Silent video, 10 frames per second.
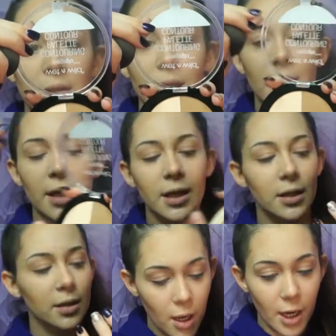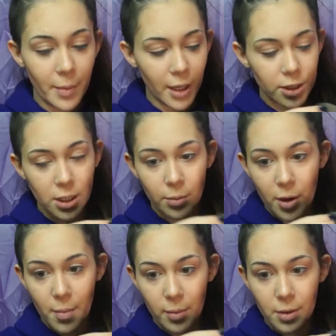side. I'm actually gonna
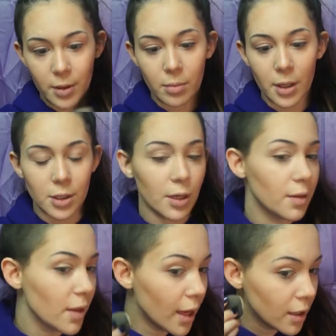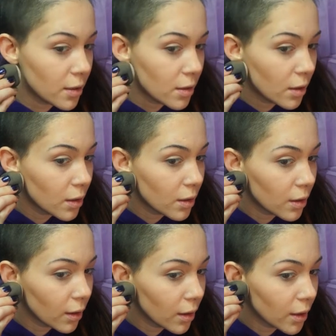put my beauty blender in that,
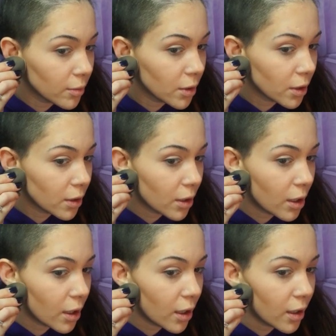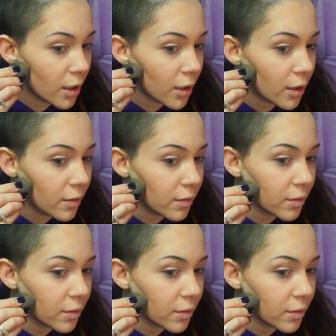and I'm gonna carve.